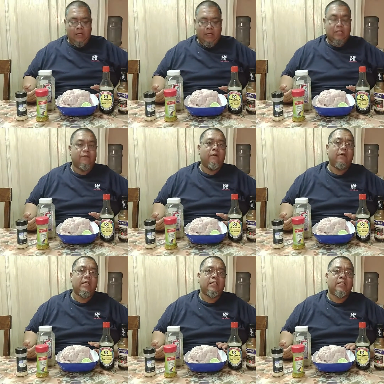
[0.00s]
It's a
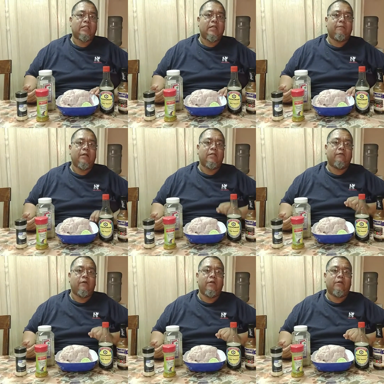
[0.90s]
very easy step and it's a
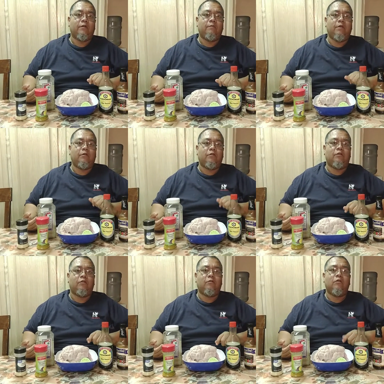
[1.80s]
very good meal to
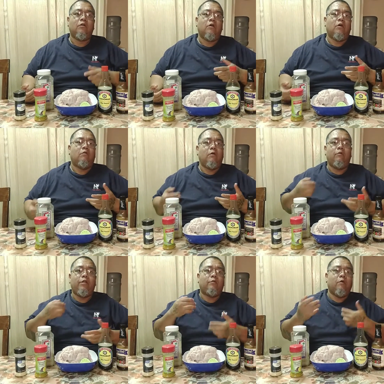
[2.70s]
do when
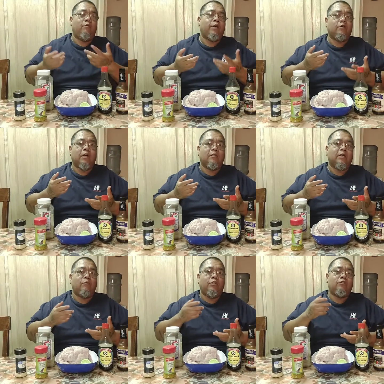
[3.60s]
we cook
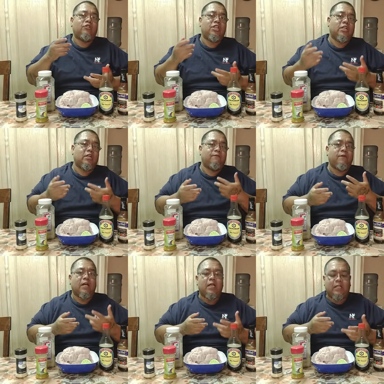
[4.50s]
outside. We do chicken,
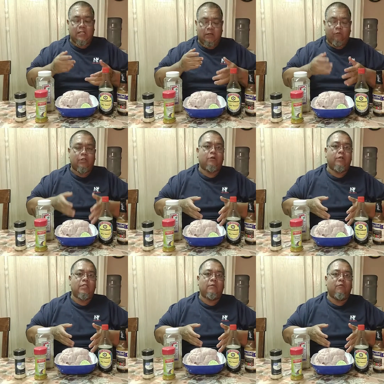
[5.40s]
fajitas, and we throw
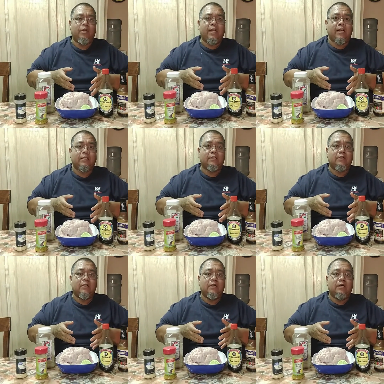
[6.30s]
in some mollejas
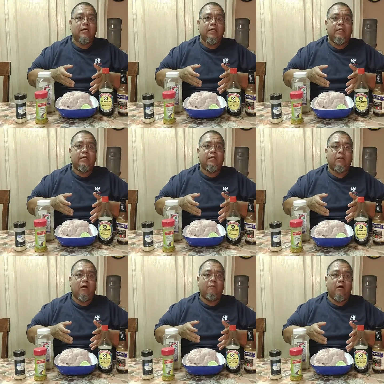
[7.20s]
in
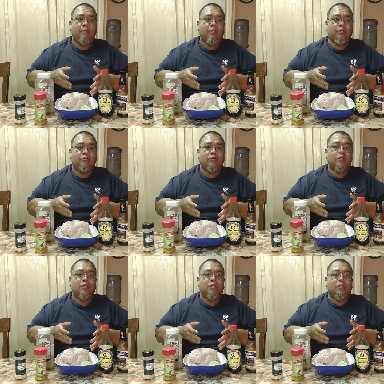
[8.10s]
our barbecues.